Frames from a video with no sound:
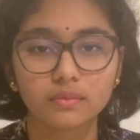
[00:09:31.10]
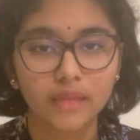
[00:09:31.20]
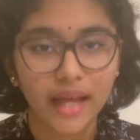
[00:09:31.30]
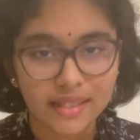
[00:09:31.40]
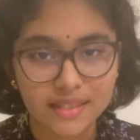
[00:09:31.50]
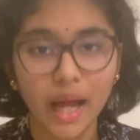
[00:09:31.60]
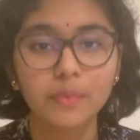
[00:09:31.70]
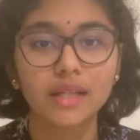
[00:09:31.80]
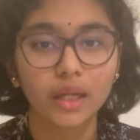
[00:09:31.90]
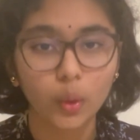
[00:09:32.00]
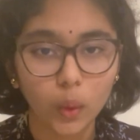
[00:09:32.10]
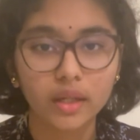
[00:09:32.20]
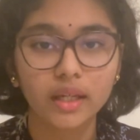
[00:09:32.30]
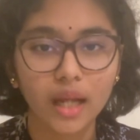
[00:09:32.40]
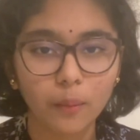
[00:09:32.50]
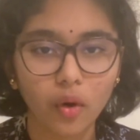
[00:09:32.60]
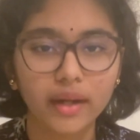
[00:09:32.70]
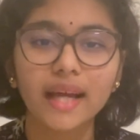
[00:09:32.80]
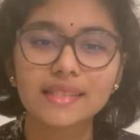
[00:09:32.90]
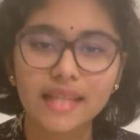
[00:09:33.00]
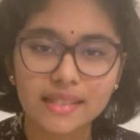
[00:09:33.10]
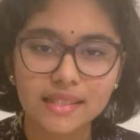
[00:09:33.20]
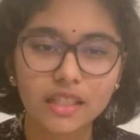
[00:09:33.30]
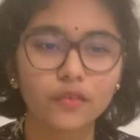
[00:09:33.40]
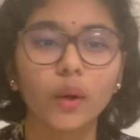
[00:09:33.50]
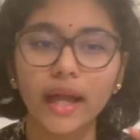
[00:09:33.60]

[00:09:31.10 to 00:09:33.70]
enzymes that are working in our body are sensitive to.